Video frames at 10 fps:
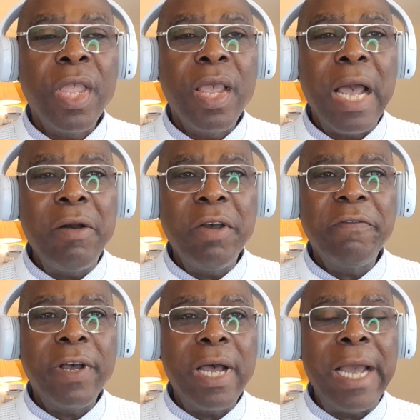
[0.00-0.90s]

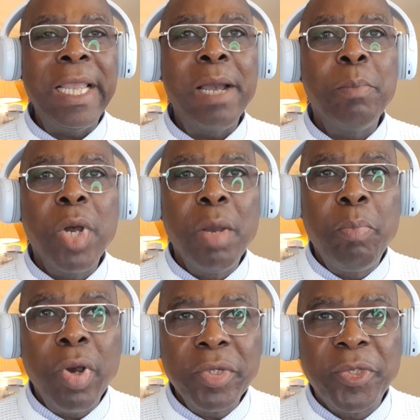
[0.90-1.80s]
However, I am
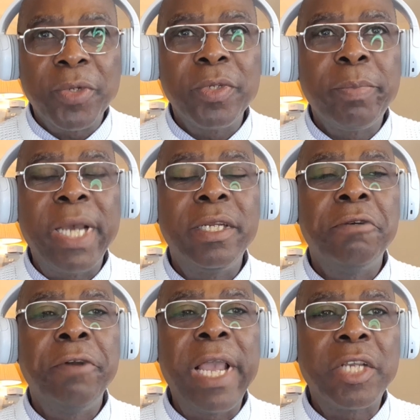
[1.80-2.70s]
puzzled by the
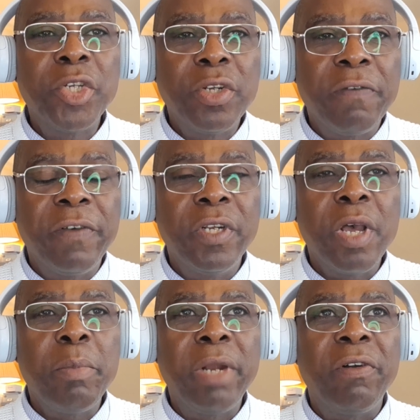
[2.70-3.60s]
reaction of a
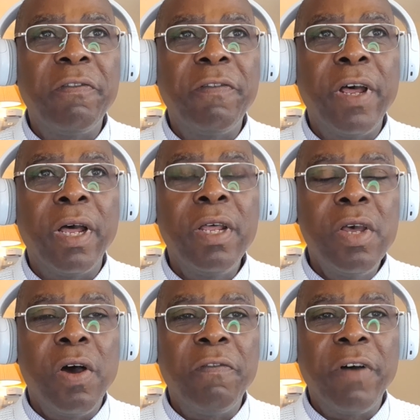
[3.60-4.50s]
number of, uh,
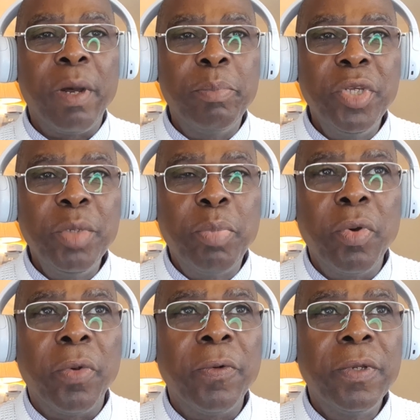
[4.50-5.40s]
of our
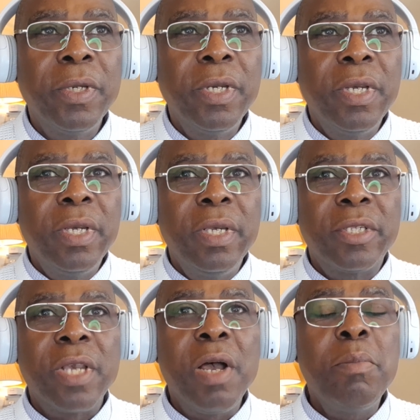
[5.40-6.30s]
people.
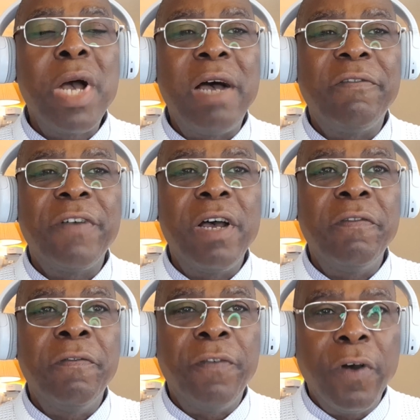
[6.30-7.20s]
Some have
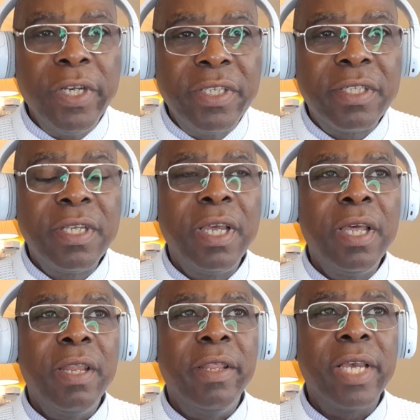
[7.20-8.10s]
voiced
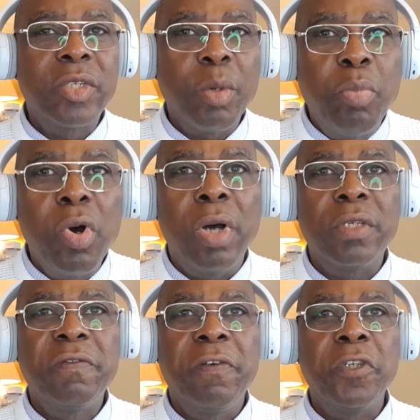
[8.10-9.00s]
their support
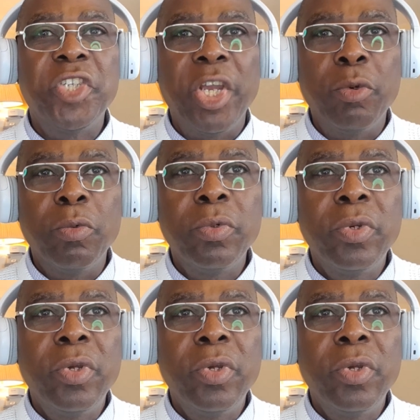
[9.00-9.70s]
for Seun.